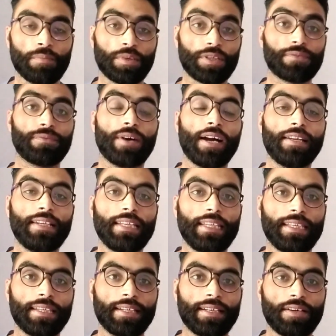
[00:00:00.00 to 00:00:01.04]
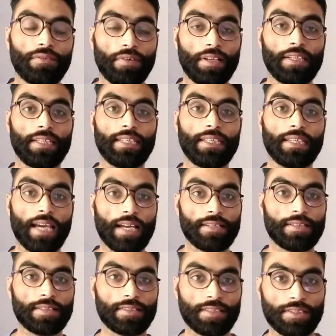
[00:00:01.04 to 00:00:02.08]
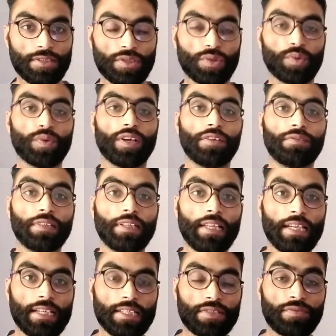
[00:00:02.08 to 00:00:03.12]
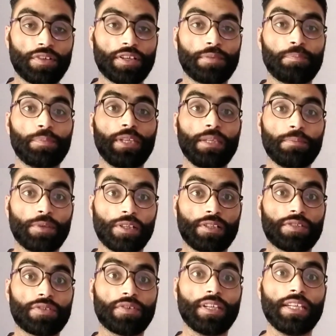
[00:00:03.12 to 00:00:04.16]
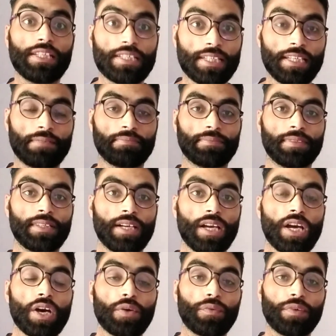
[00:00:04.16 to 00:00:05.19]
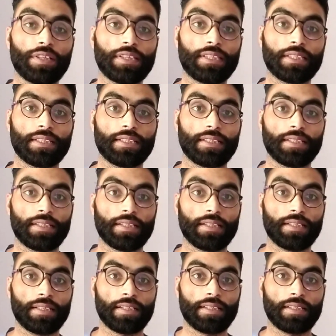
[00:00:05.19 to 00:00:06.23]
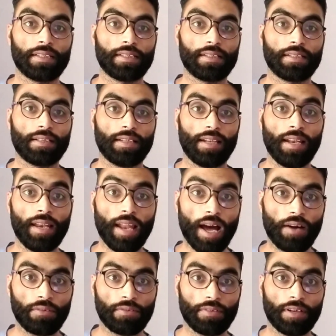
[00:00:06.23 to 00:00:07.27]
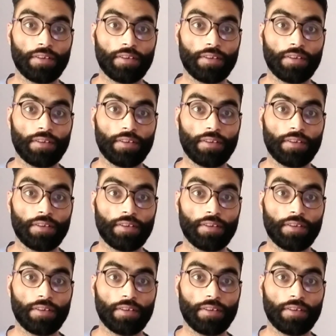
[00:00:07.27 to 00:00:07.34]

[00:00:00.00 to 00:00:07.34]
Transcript: But finally, when he enters into a village where people treats him with love,